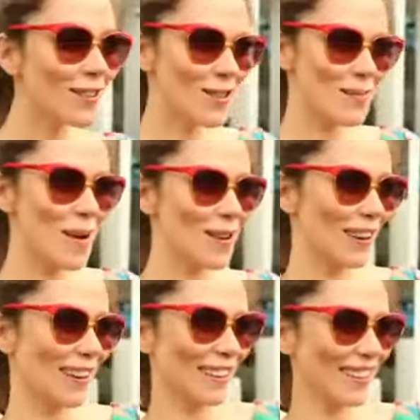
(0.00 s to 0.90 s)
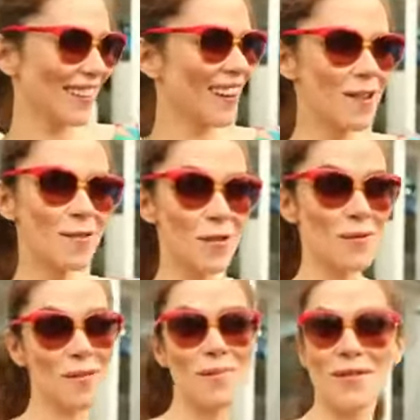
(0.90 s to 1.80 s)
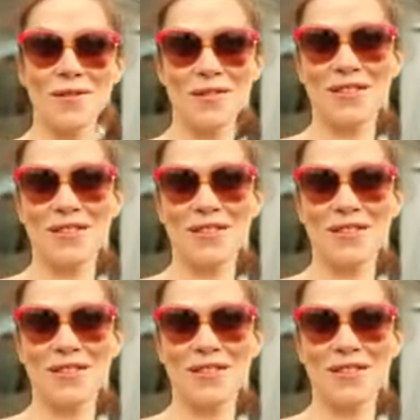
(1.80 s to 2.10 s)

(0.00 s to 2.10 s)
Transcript: to the polo, I want a really beautiful